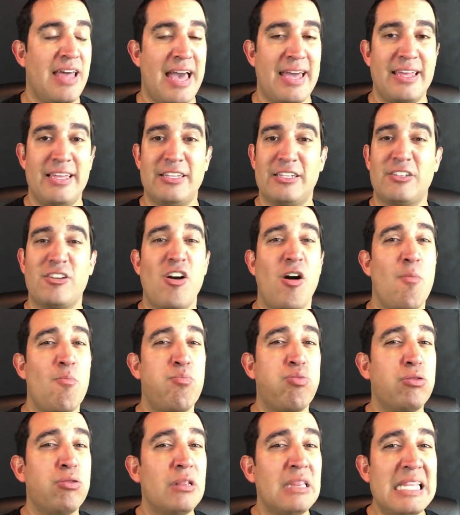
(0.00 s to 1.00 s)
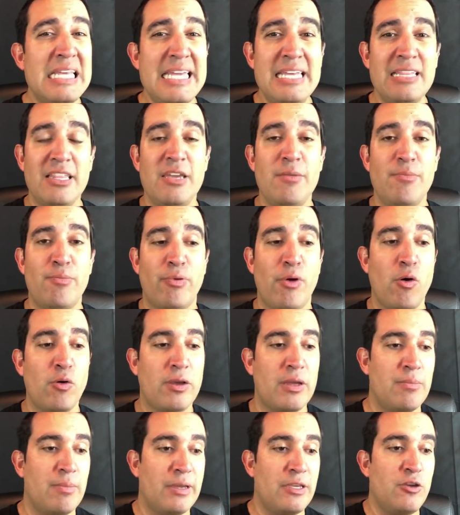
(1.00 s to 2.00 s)
that is completely
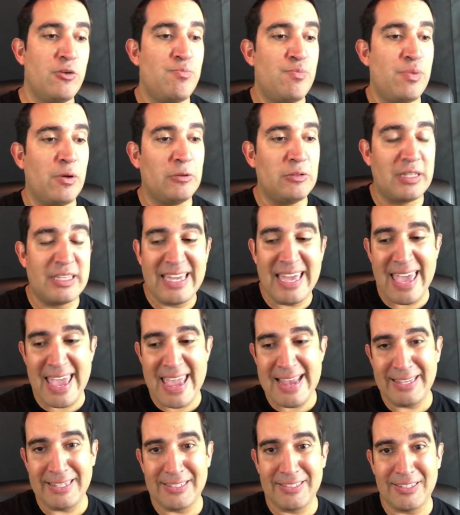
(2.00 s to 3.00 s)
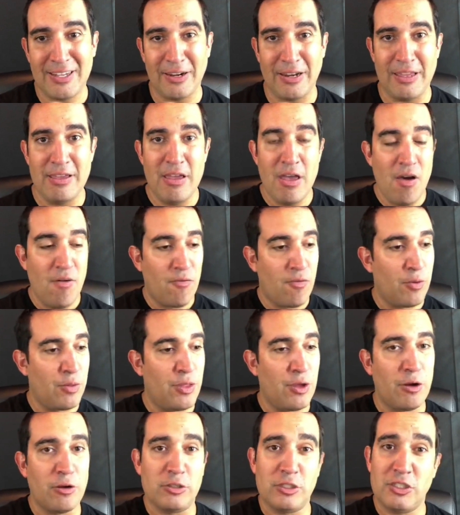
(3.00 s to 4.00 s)
broken, but you build a case study for
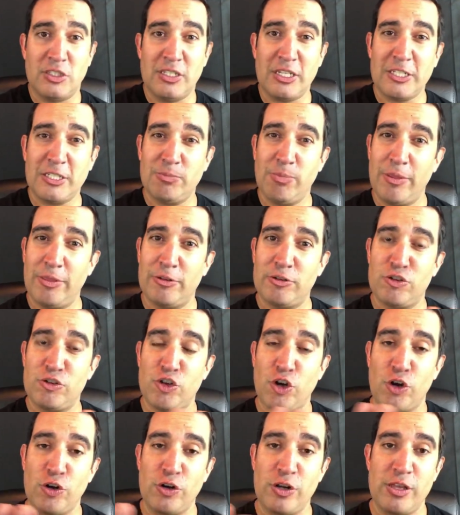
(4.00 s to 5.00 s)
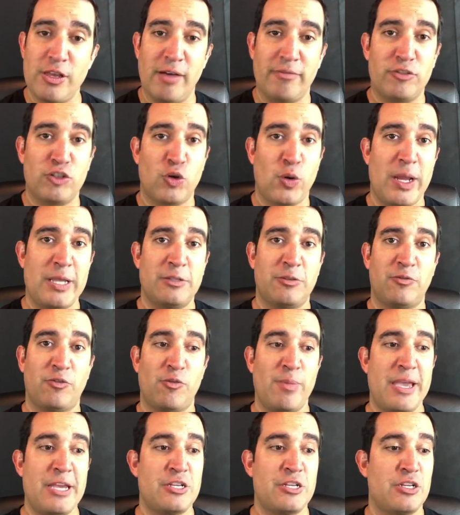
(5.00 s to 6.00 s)
their 6-month journey of
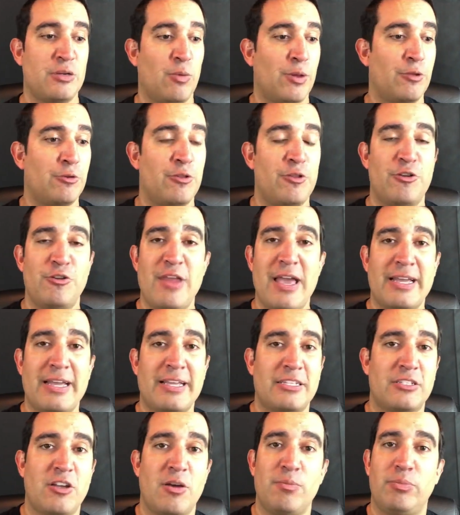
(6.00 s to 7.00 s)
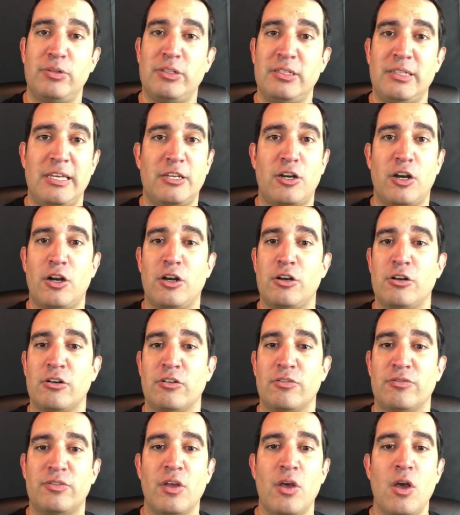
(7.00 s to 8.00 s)
transformation, whether their neck is completely
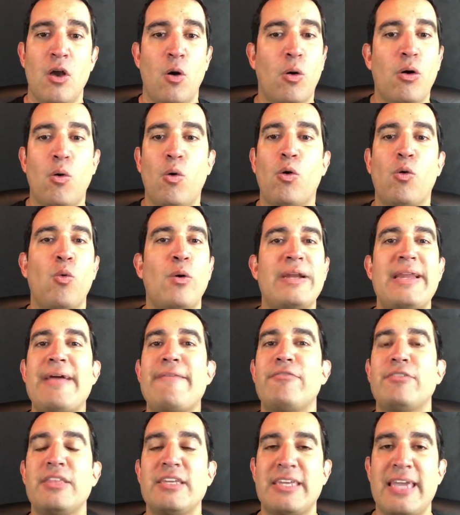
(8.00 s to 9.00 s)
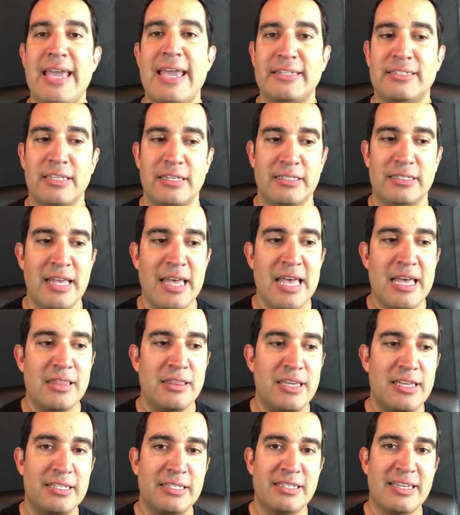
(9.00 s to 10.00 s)
curved or whatever the case is.
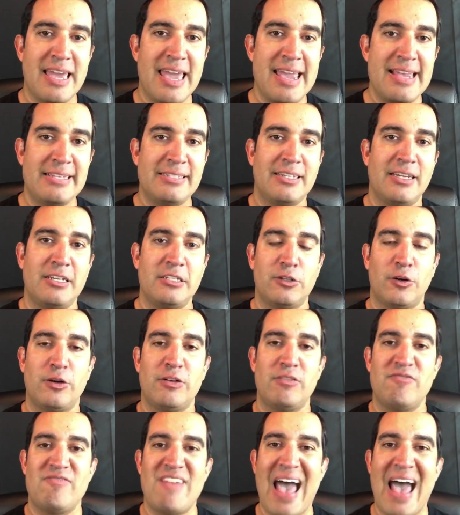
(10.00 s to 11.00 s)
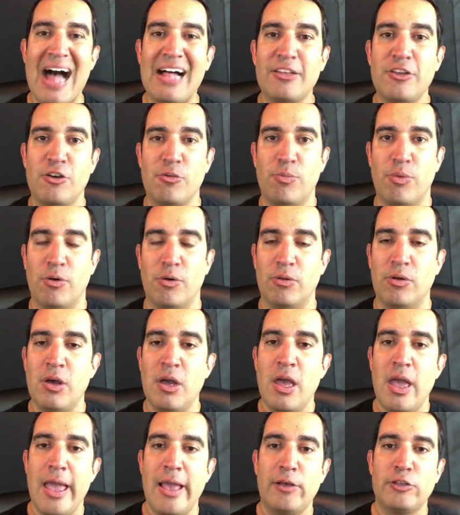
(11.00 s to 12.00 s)
These case studies are invaluable.
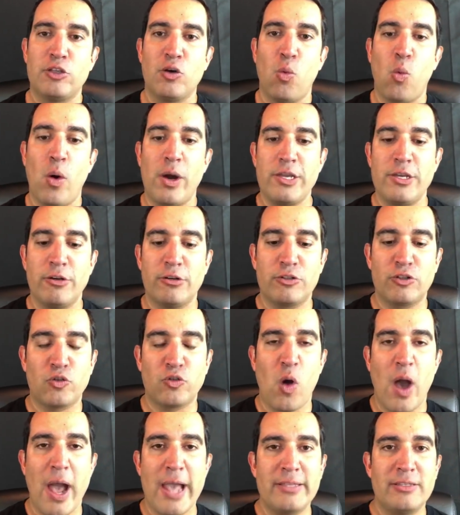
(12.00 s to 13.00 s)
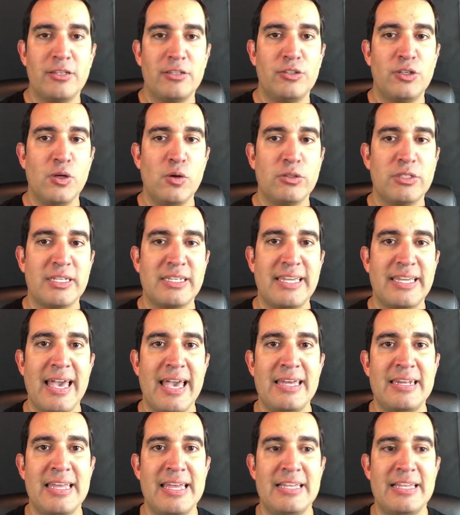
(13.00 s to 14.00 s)
And so what you're trying to do
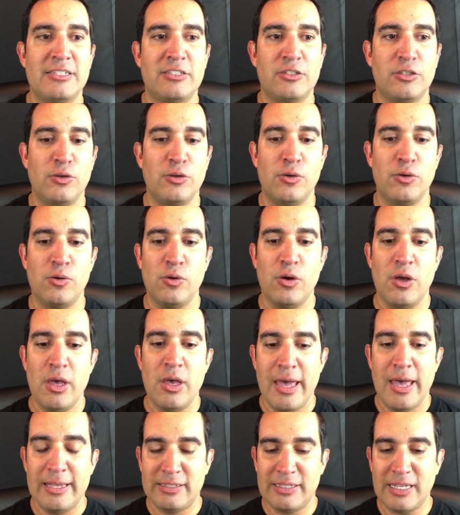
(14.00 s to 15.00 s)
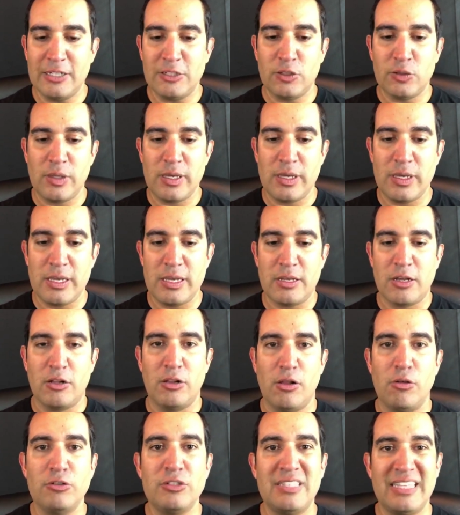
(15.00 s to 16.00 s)
is to essentially
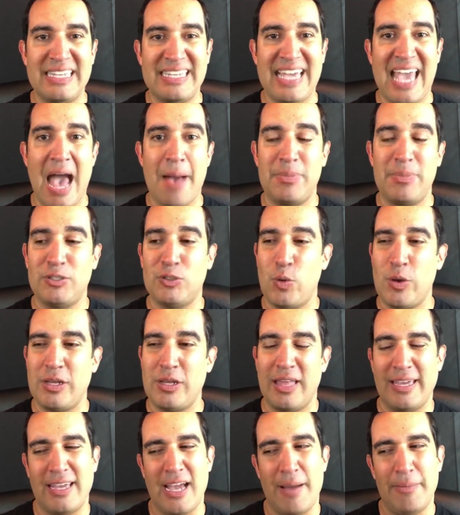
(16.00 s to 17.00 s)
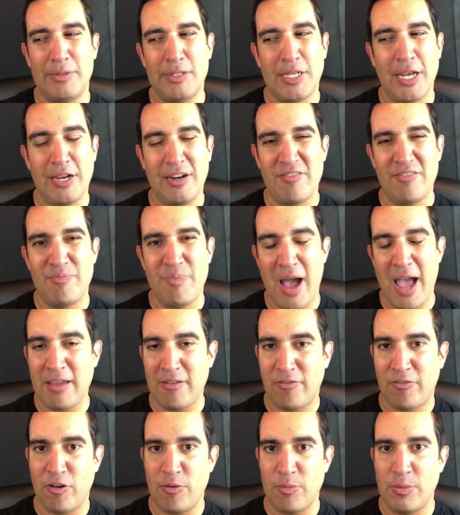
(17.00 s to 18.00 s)
close the gap between like, I'm scared of
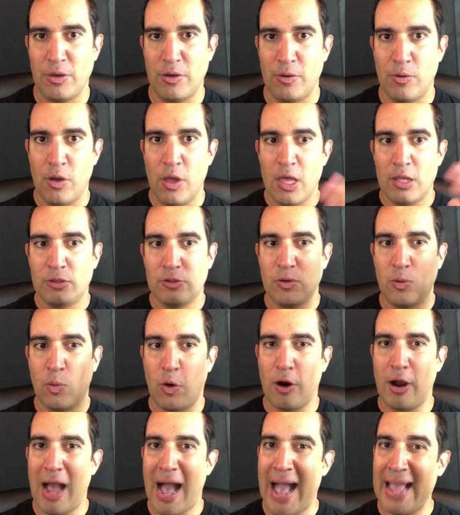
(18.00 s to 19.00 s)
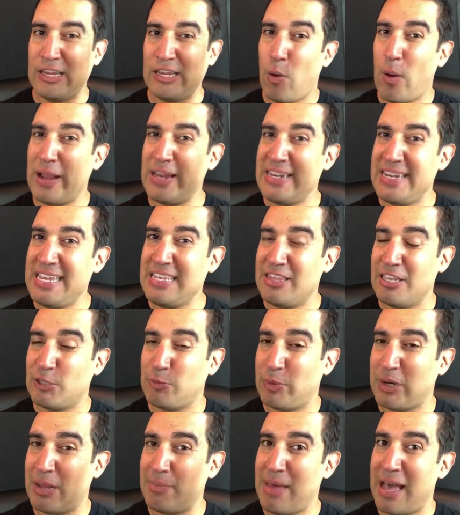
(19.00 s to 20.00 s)
buying from you to where I know I need
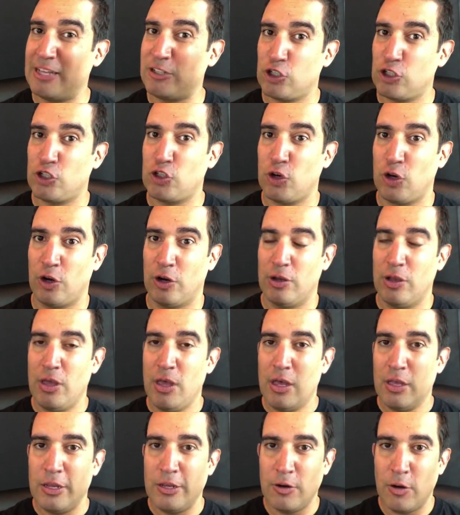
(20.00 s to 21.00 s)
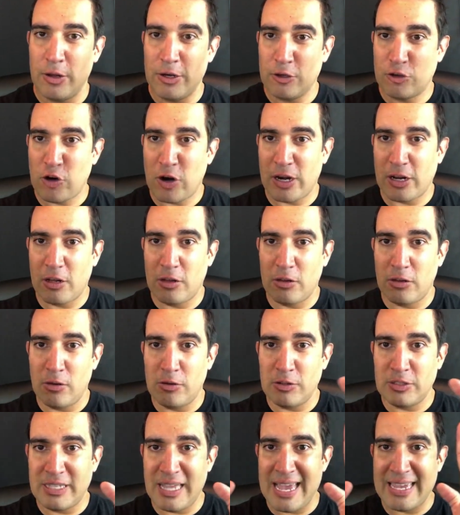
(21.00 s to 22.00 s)
this, but I'm not sure. And you're trying to
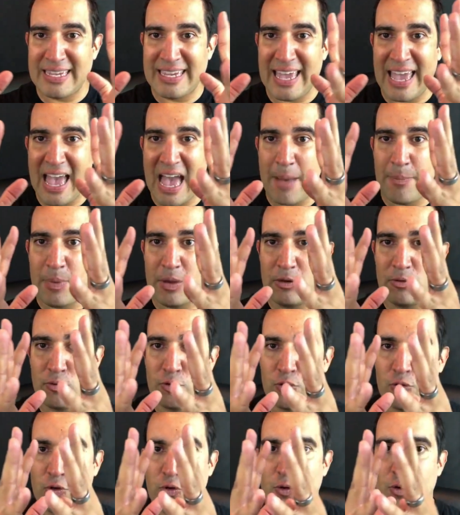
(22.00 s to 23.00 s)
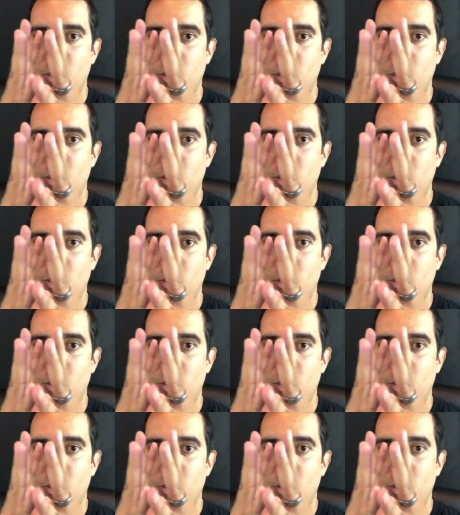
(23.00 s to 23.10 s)
close that gap and